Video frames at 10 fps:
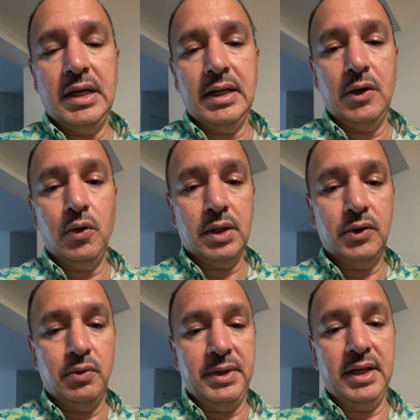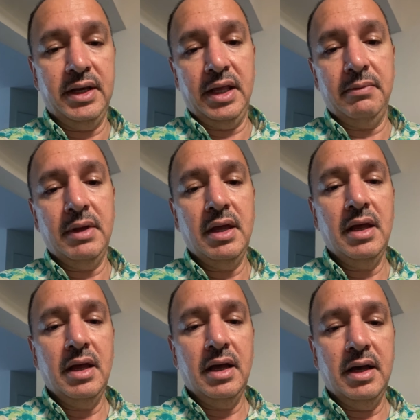local domain name,
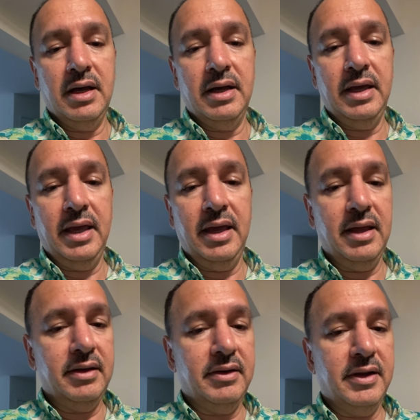and